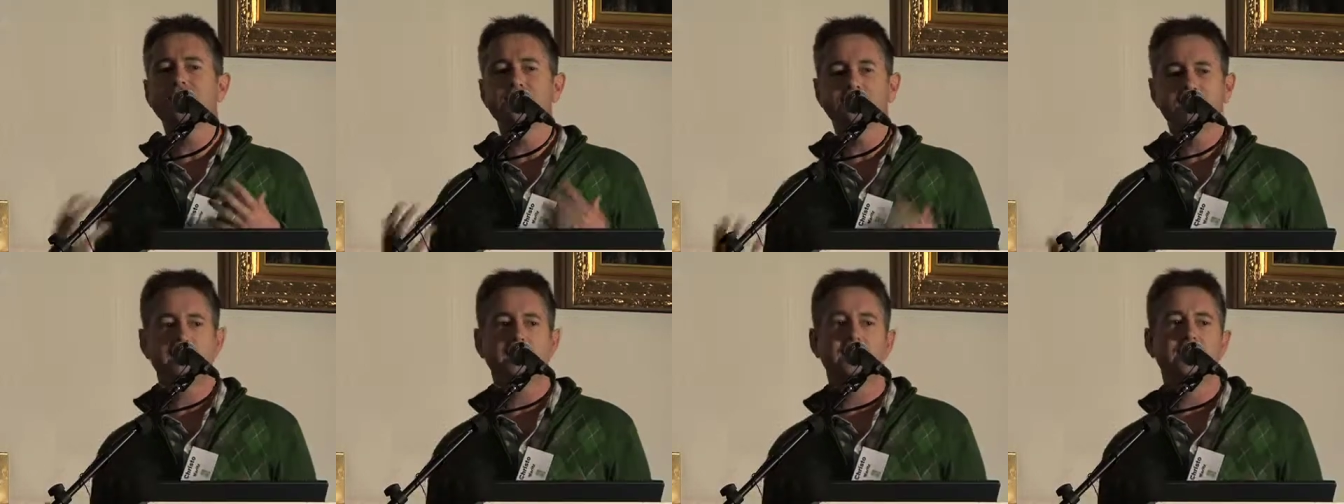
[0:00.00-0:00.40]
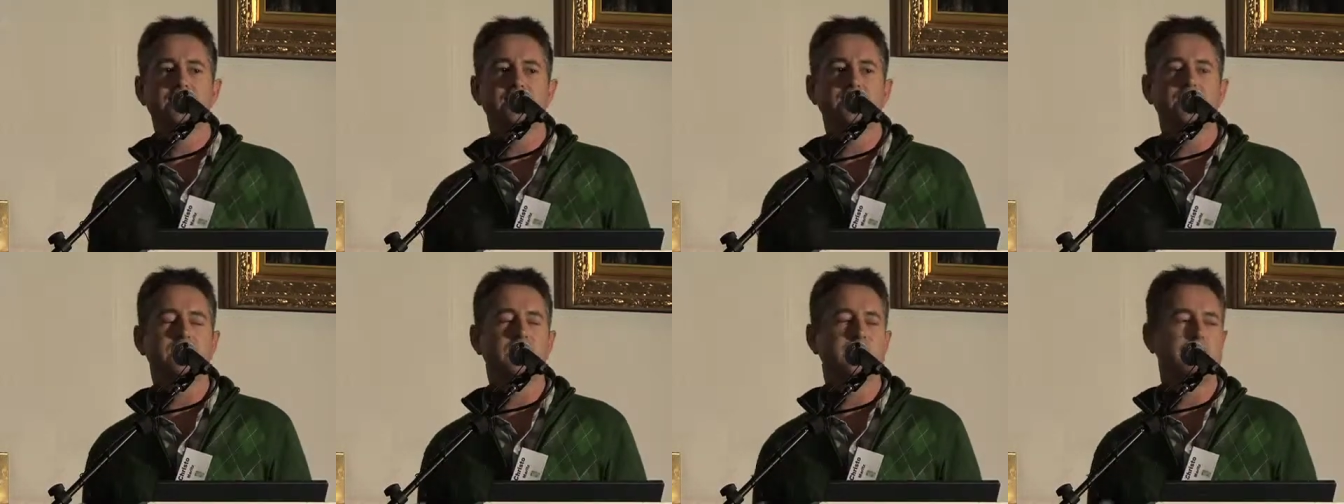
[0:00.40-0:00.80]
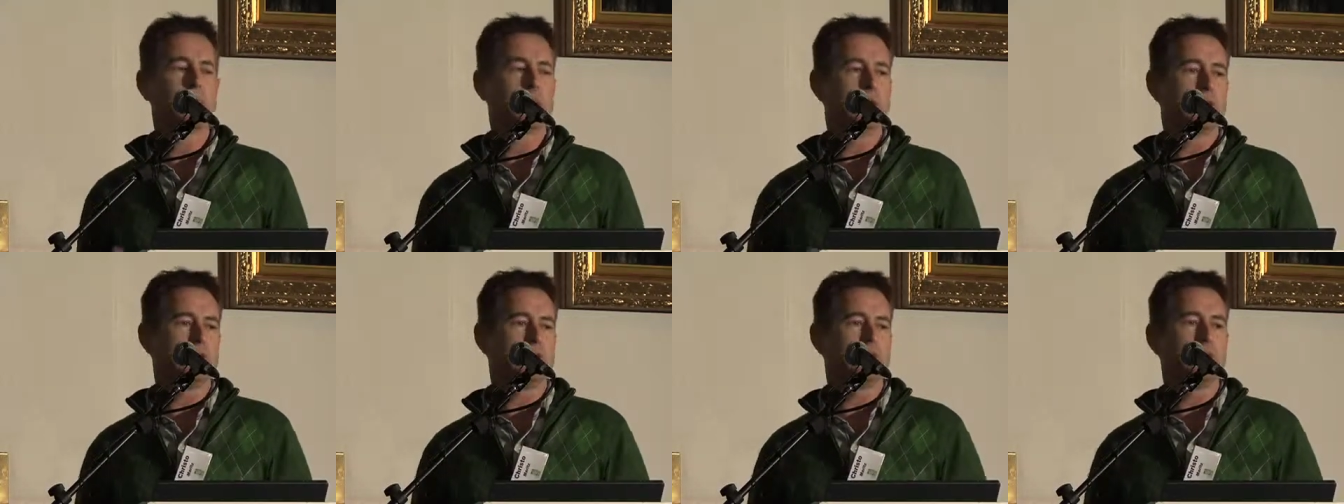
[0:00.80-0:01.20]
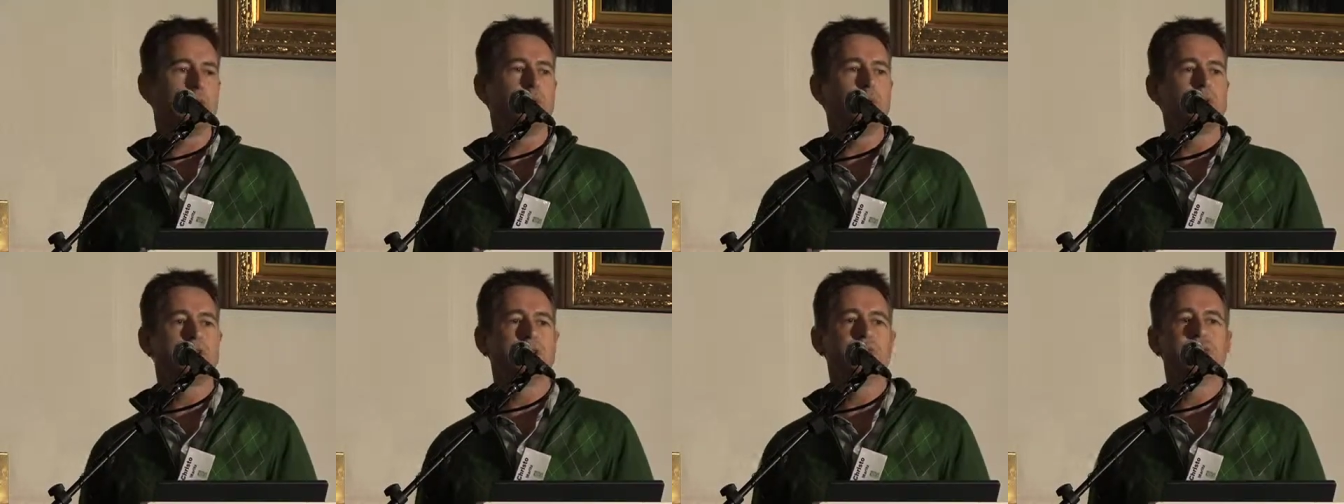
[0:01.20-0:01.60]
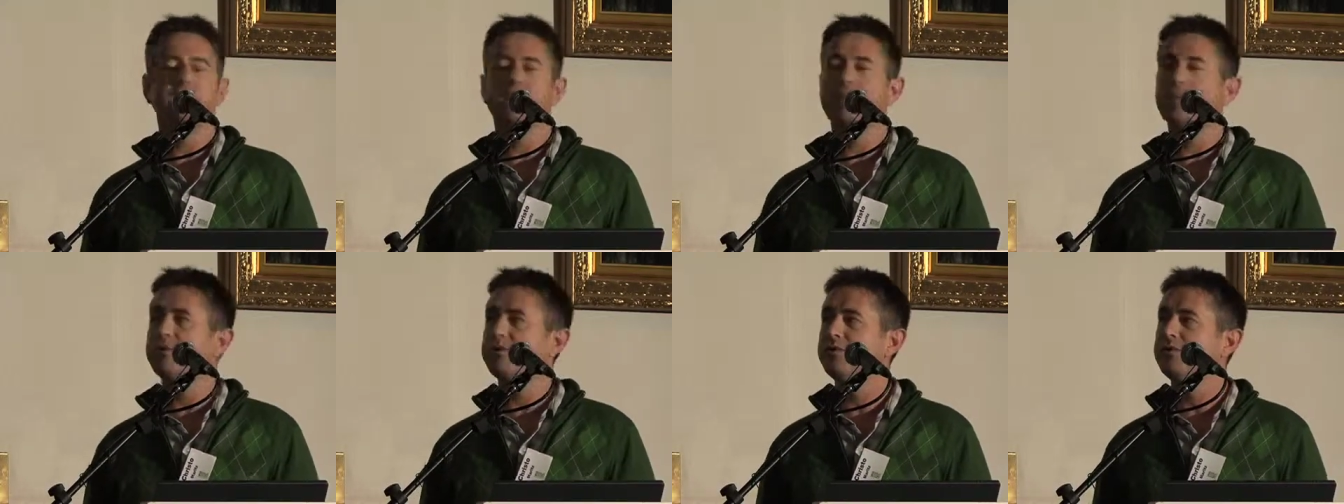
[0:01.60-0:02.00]
side to it that always has to
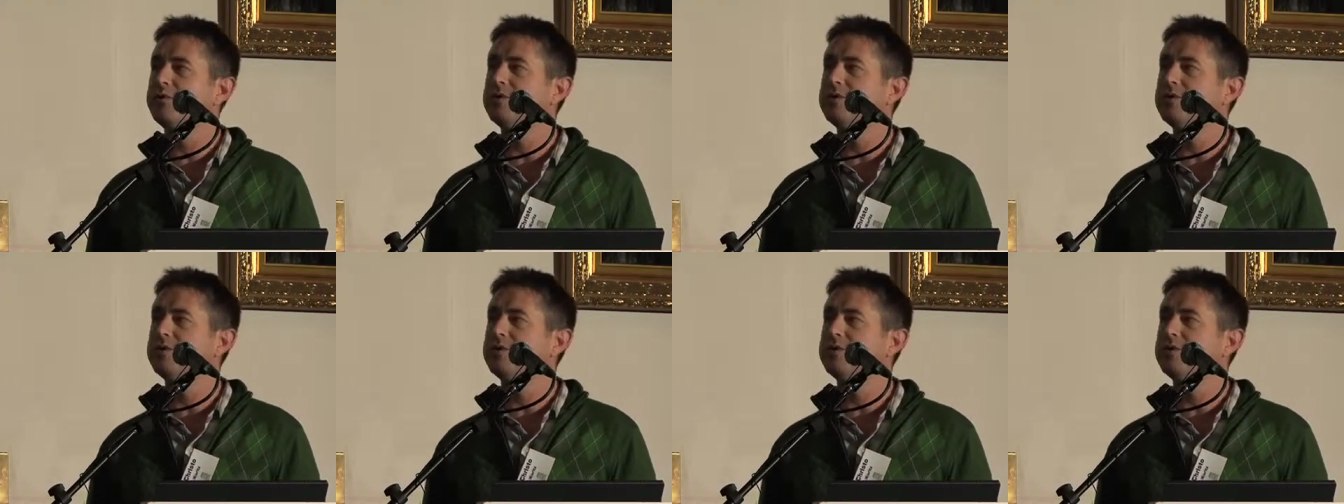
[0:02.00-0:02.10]
come through,